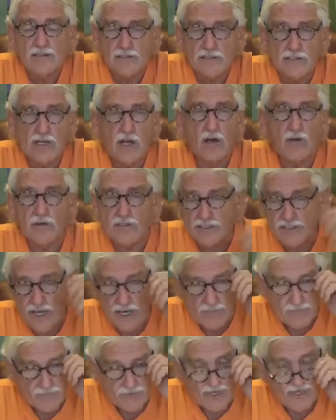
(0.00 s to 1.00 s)
So the
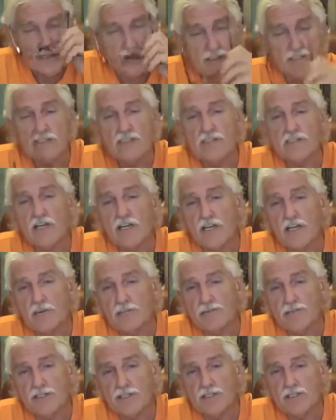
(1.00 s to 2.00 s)
same thing. This is the
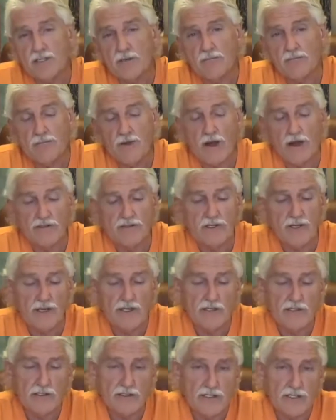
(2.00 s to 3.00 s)
lymph system. I'll
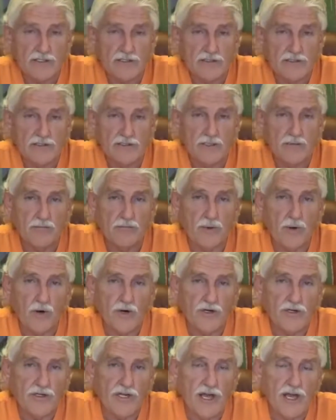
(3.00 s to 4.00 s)
tell you this. It's
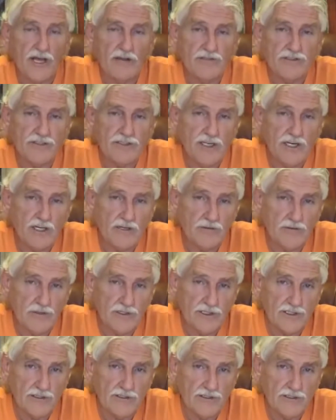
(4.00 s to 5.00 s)
important to have
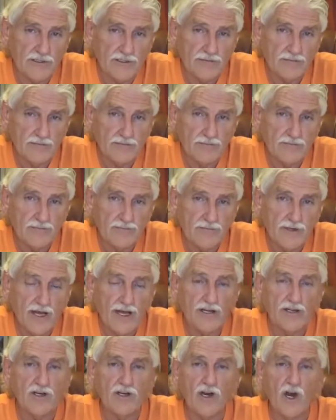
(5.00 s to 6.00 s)
steroids.
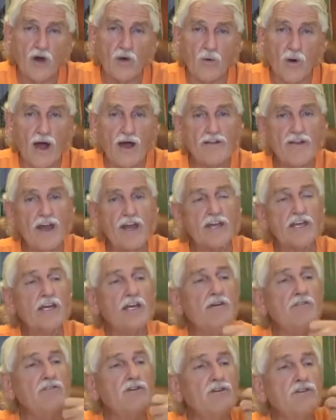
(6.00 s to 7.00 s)
And you know why. They
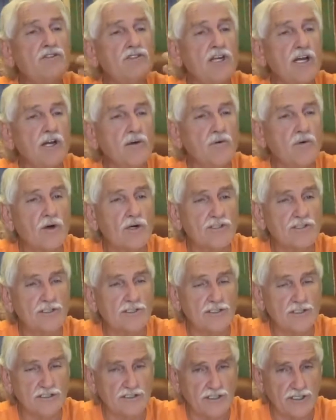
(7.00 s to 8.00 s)
give you steroids
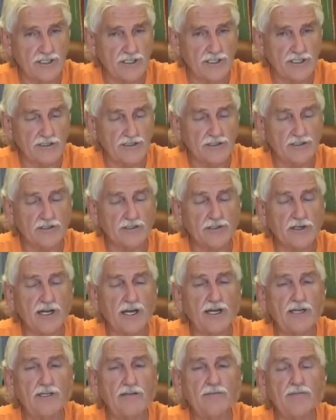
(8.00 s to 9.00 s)
in these conditions,
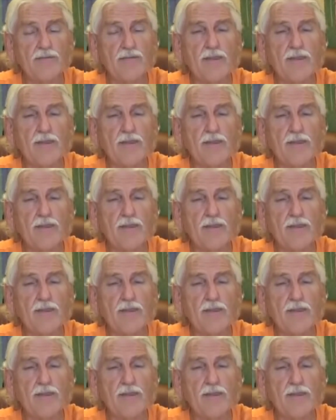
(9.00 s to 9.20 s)
right?